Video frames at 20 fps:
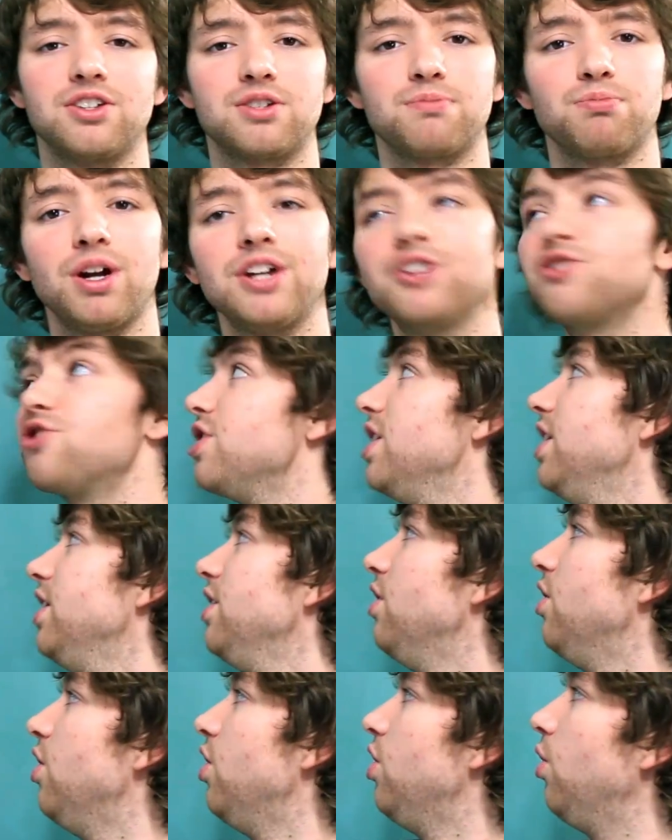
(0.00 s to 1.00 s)
a
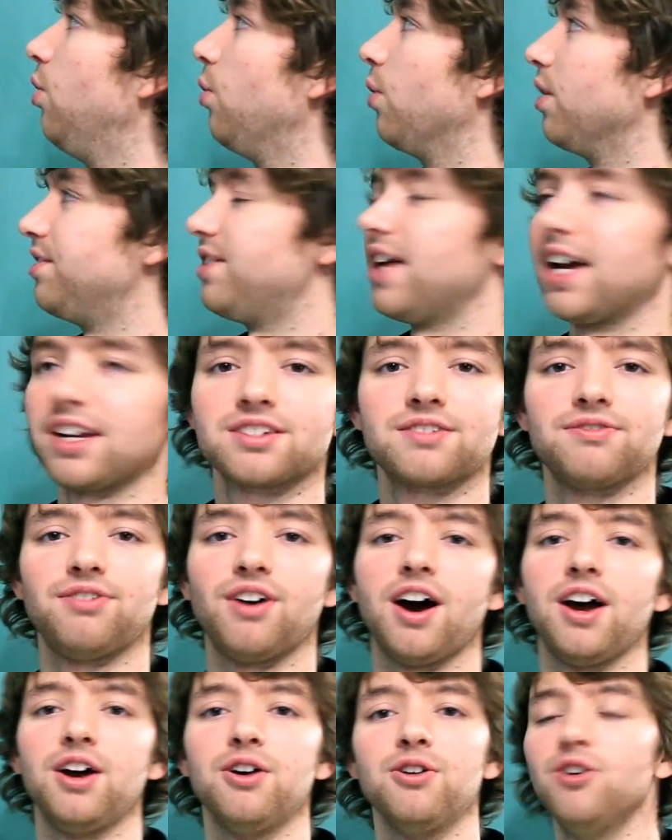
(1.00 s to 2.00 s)
spreadsheet or a text
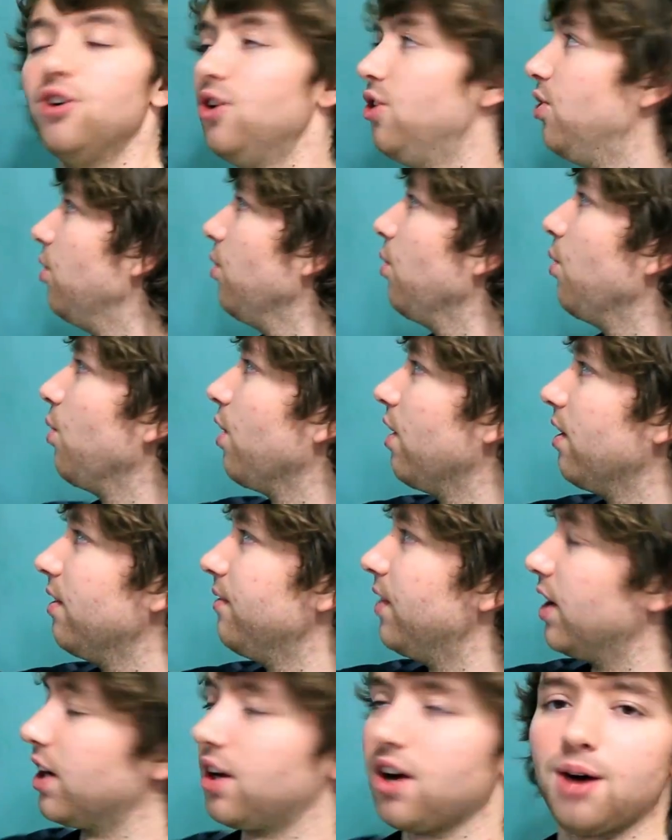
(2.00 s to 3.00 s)
file or
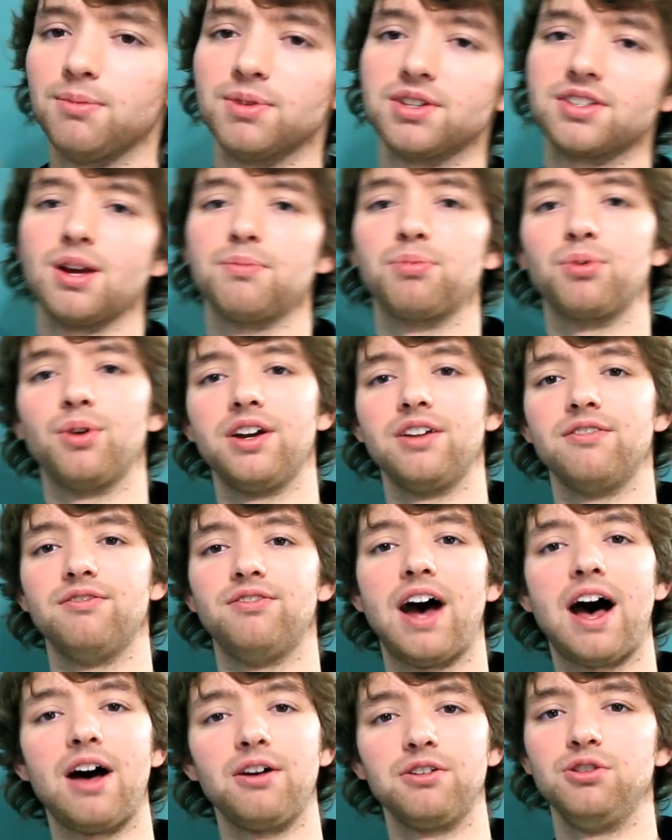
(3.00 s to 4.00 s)
a comma-separated
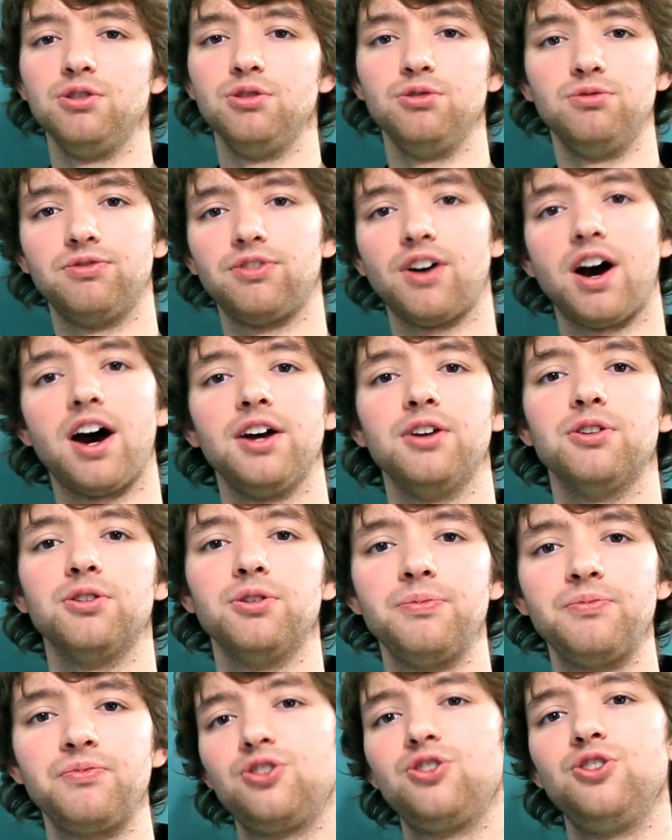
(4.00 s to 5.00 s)
value
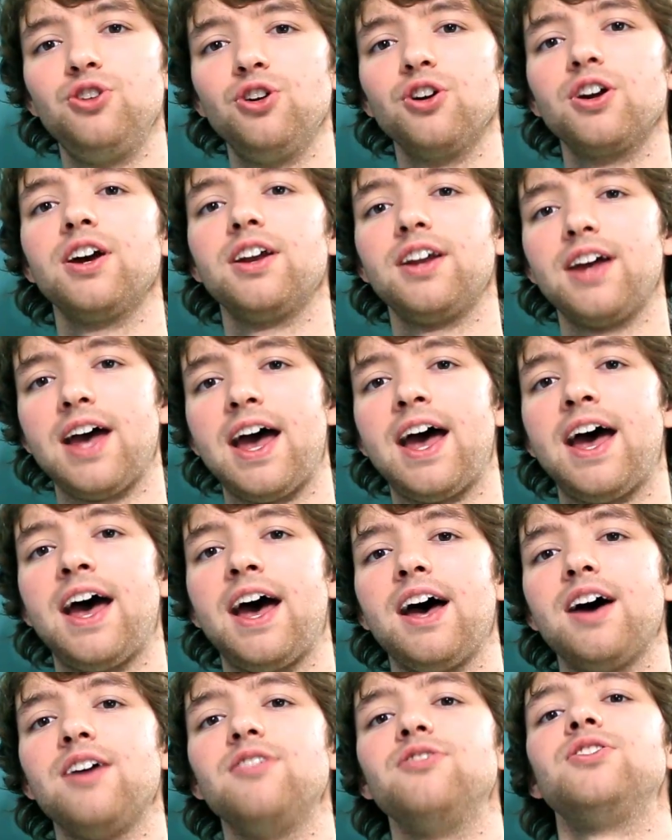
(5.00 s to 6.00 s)
file, you're gonna
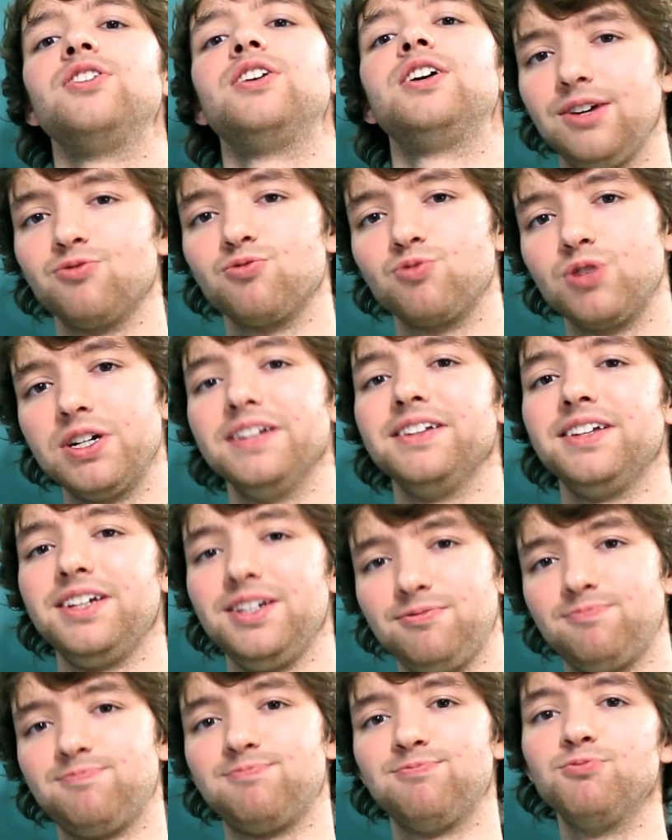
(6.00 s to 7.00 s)
have
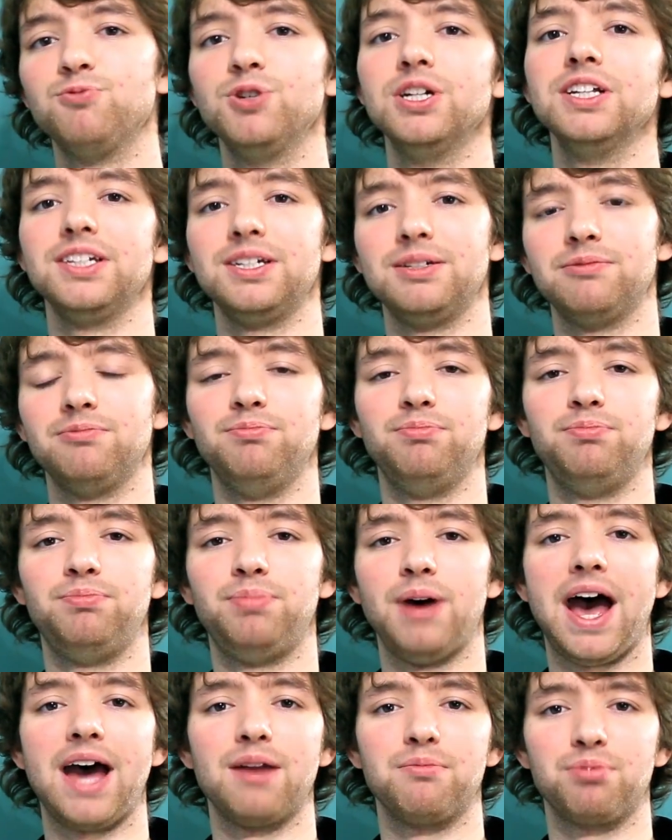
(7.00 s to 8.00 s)
really, really
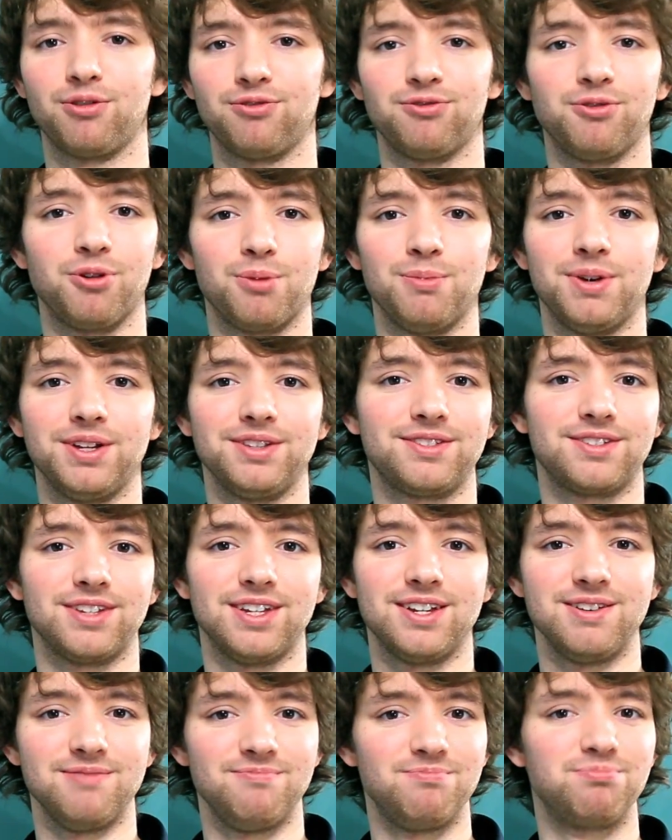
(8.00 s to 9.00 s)
bad performance
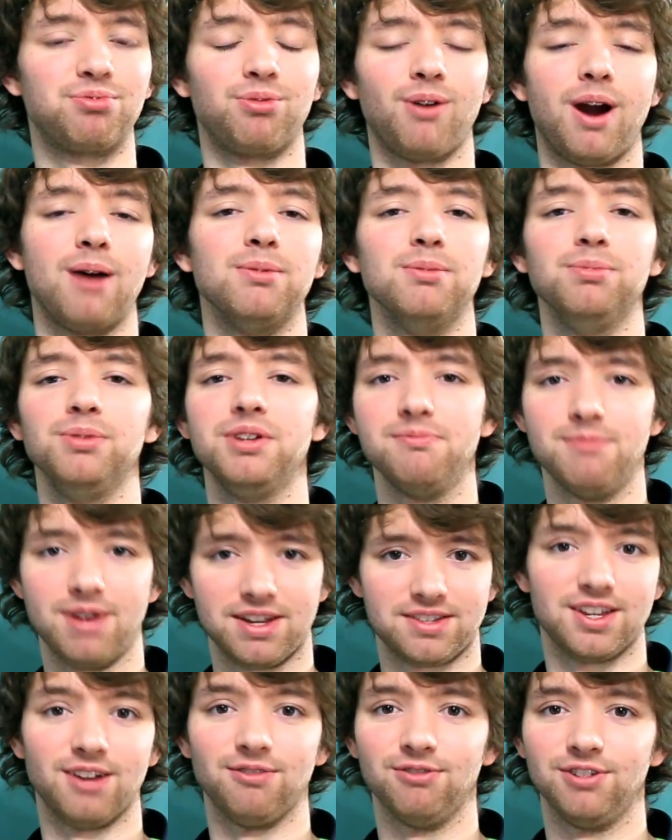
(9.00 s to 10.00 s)
and probably
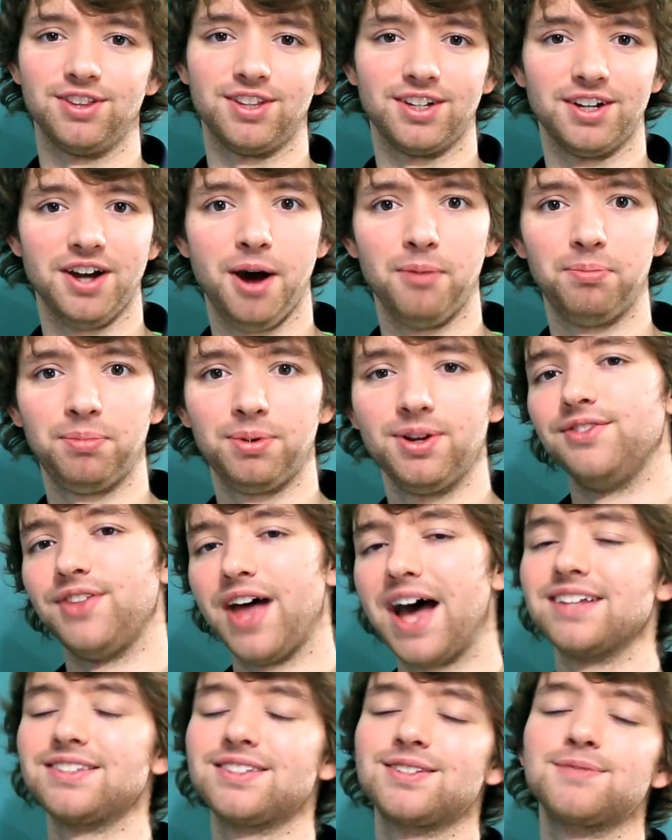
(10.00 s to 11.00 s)
mess everything up.
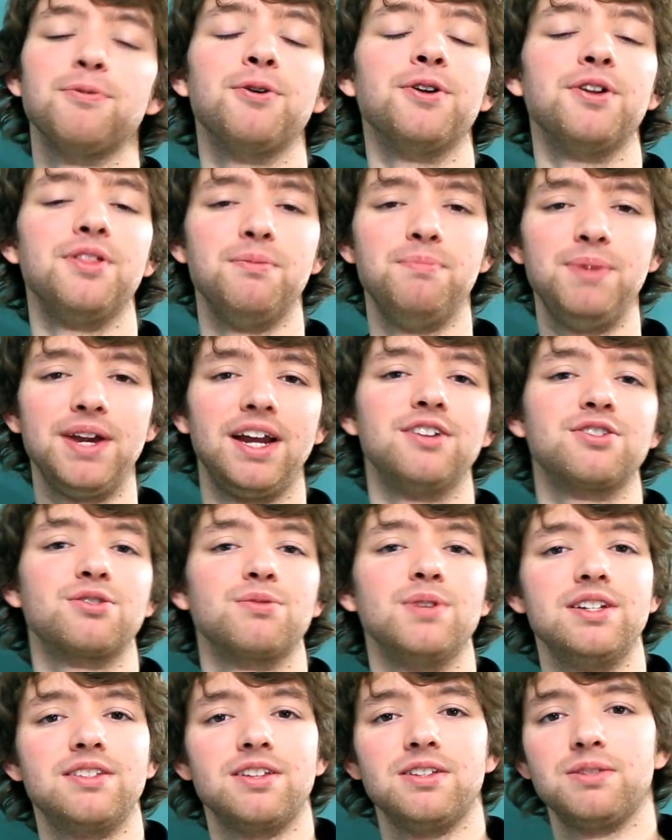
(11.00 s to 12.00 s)
That's one of the biggest
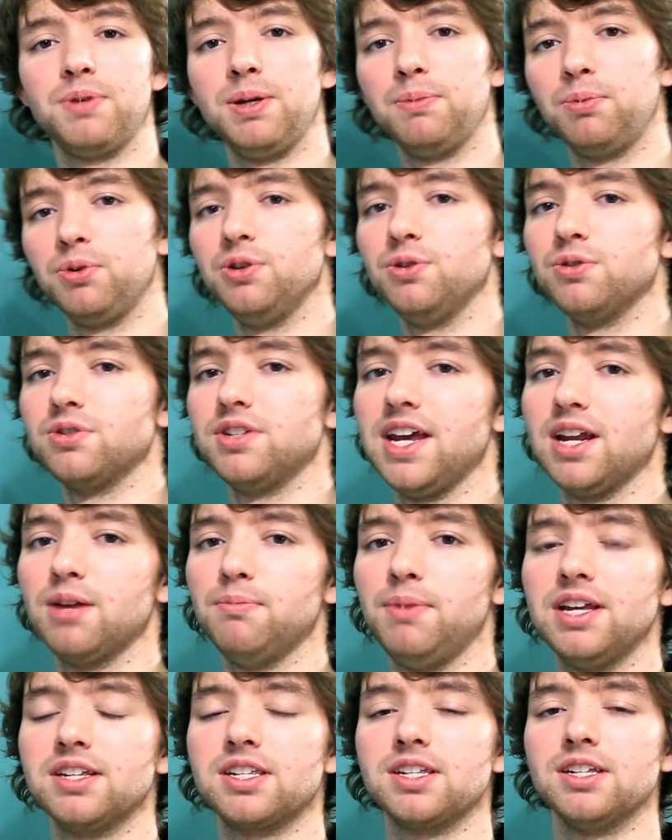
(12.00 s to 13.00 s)
reasons people use
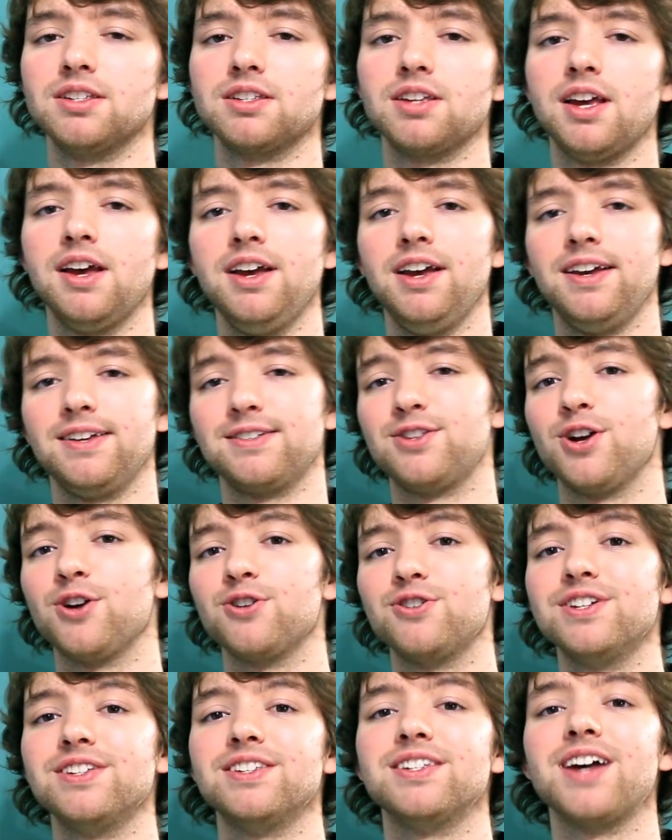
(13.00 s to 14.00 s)
databases, is
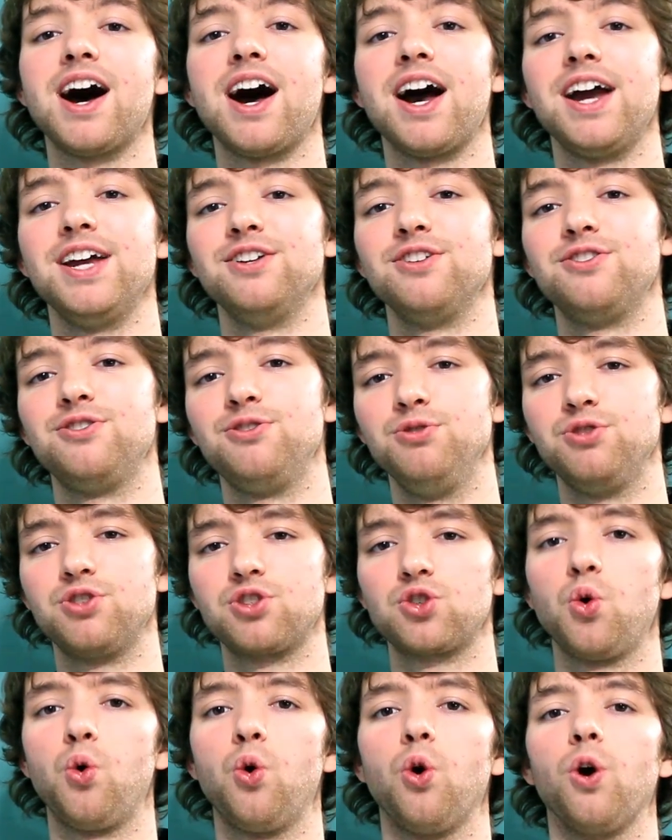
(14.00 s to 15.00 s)
they're designed to
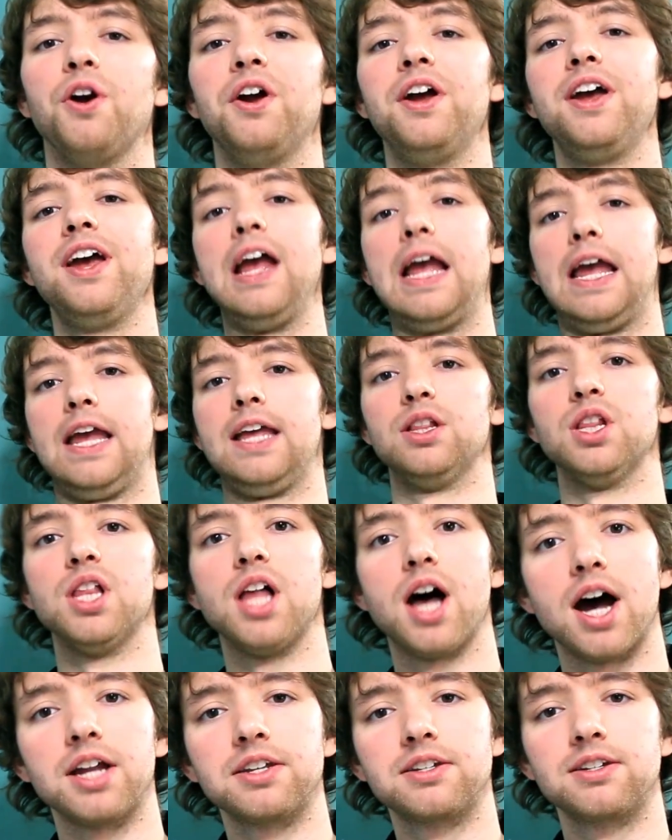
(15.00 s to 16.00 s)
store a
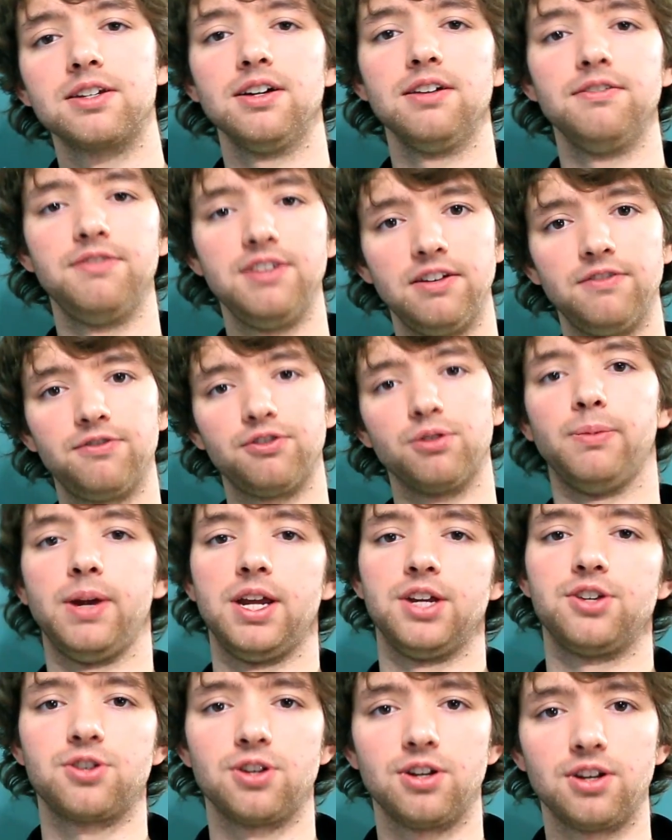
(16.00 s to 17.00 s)
lot of
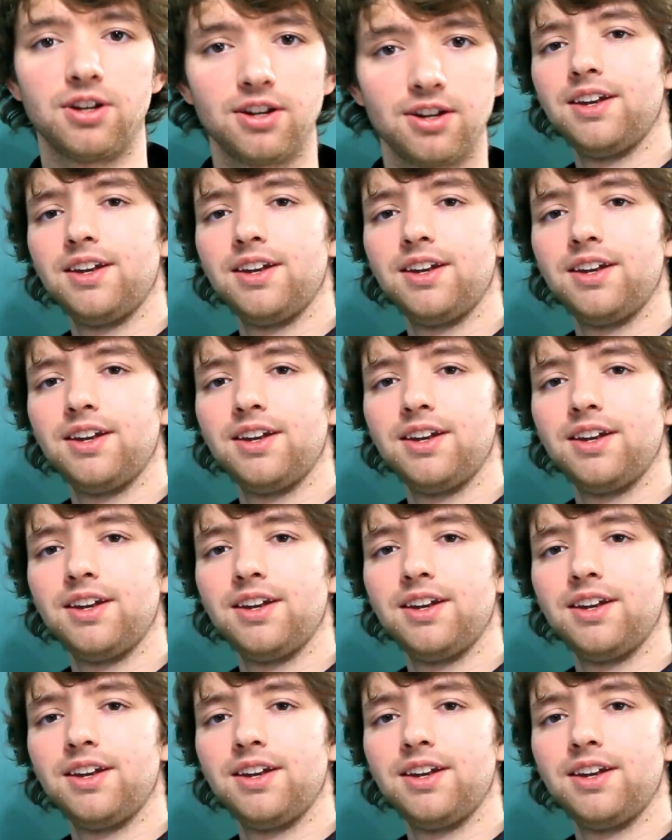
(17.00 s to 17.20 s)
information.